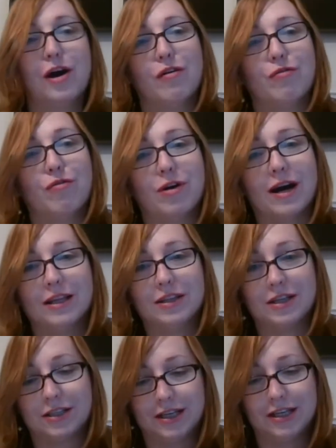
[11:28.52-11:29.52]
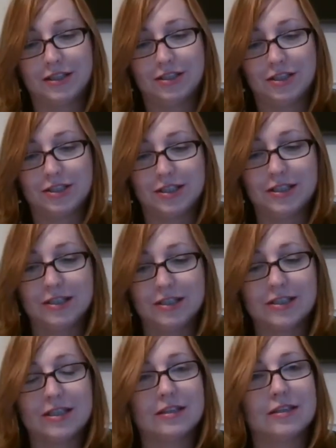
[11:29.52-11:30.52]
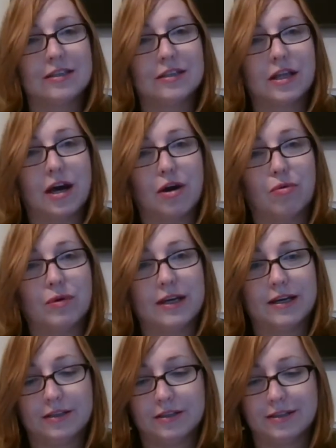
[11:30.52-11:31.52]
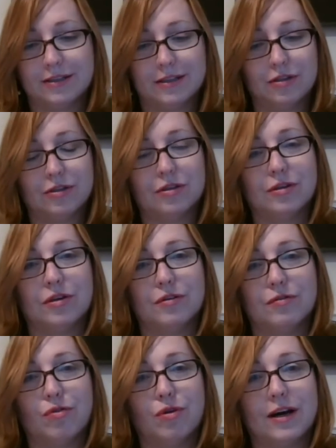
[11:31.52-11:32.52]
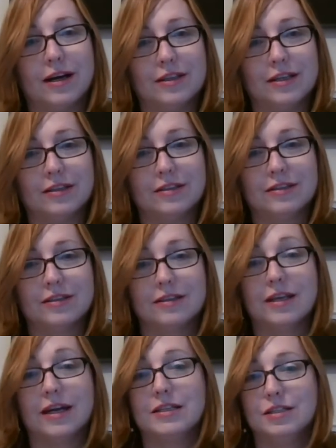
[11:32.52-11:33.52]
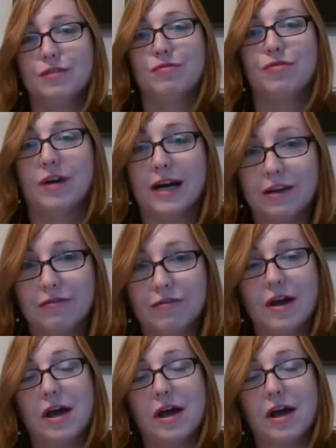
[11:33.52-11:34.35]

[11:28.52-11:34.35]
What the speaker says: 486, and now we had 495.